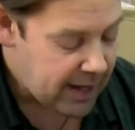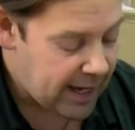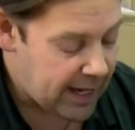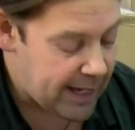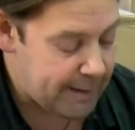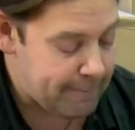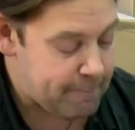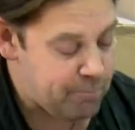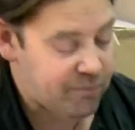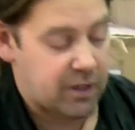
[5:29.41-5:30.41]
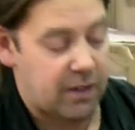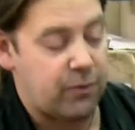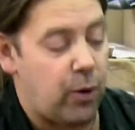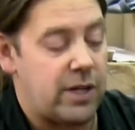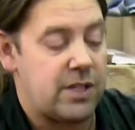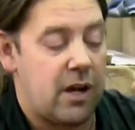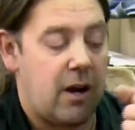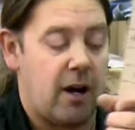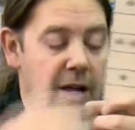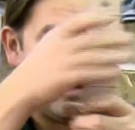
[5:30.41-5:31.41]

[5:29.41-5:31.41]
Of course, our